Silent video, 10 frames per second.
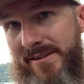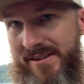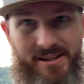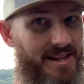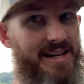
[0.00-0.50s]

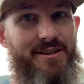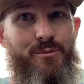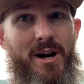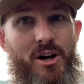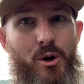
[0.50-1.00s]
The lake is
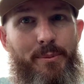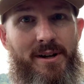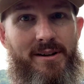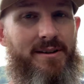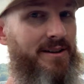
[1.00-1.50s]
wide
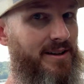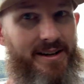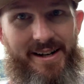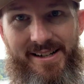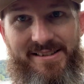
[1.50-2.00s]
open,
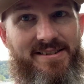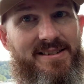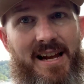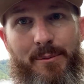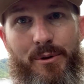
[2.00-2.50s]
it's
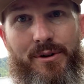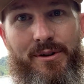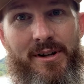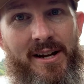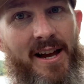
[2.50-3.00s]
stable,
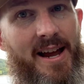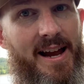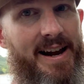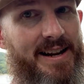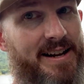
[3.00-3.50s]

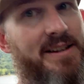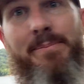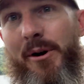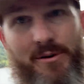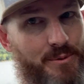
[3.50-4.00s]
and it is
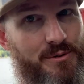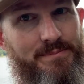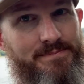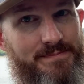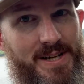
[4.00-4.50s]
boatable.
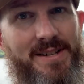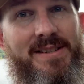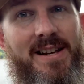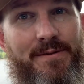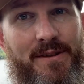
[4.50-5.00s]
It is
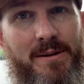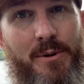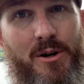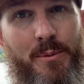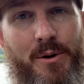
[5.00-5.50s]
definitely
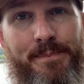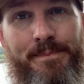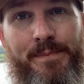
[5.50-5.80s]
boatable.